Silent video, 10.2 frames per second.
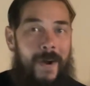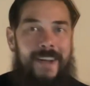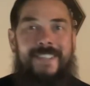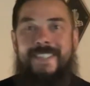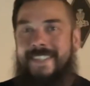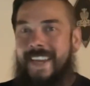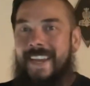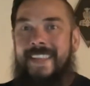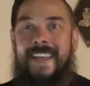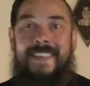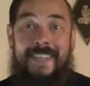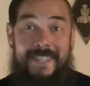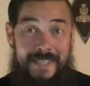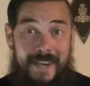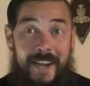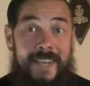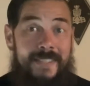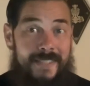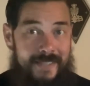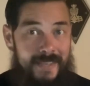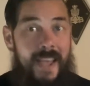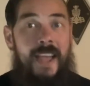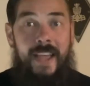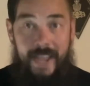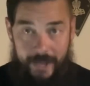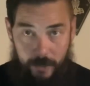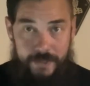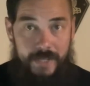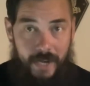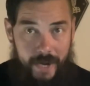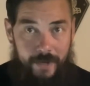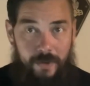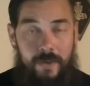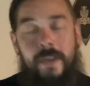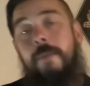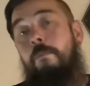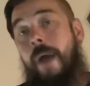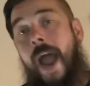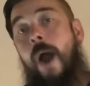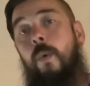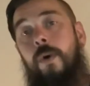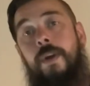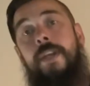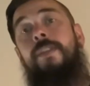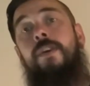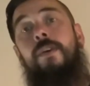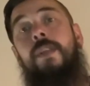I'll say that these knights held title and power in their